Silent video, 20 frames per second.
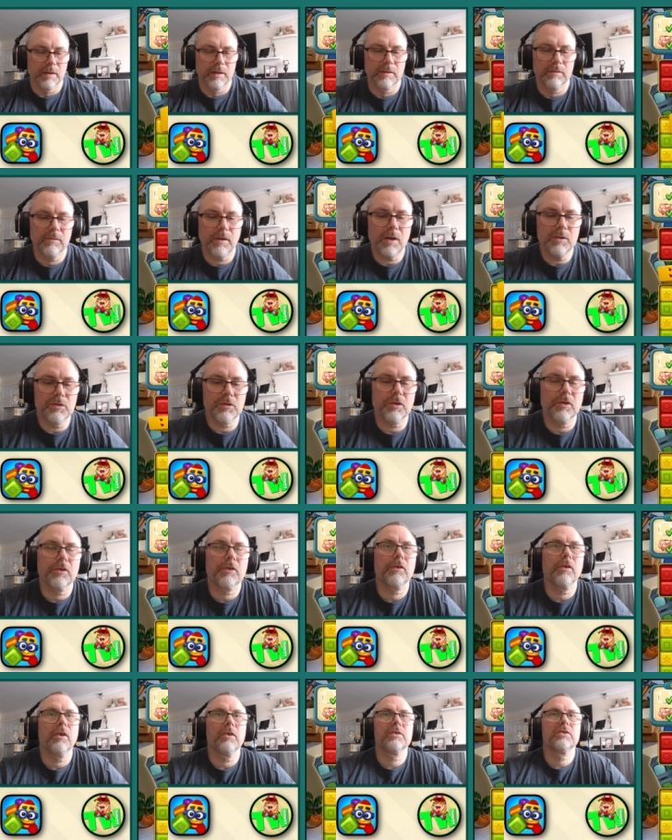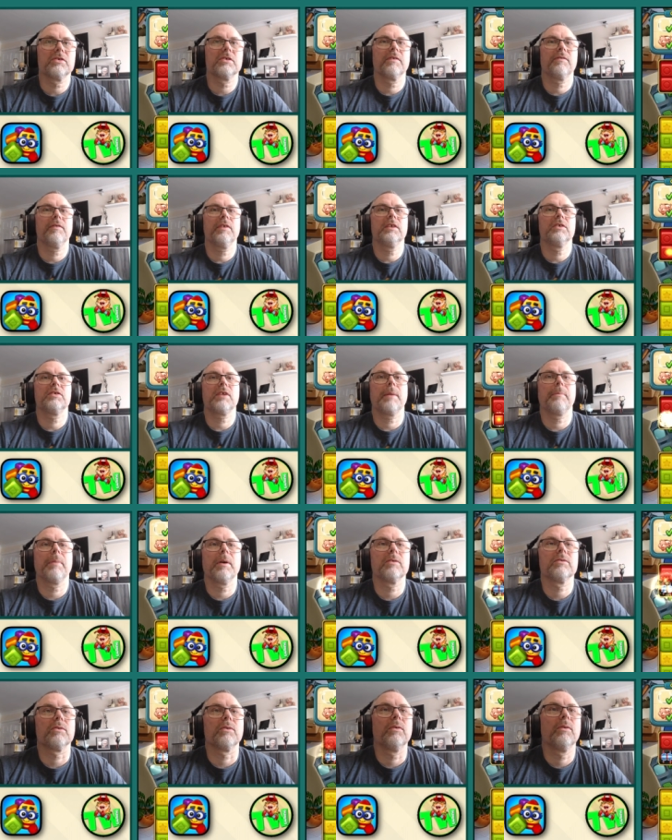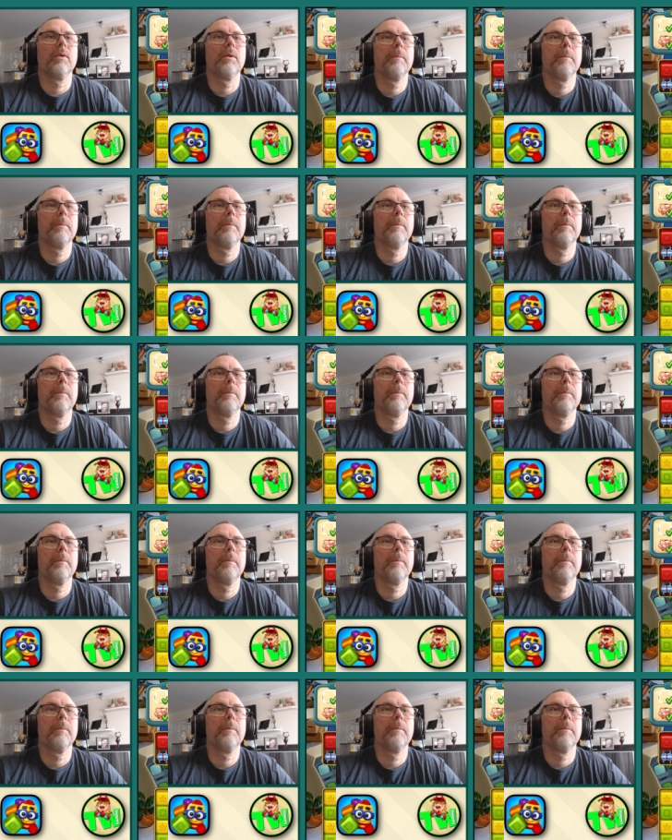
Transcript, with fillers: Rotor across to finish that puzzle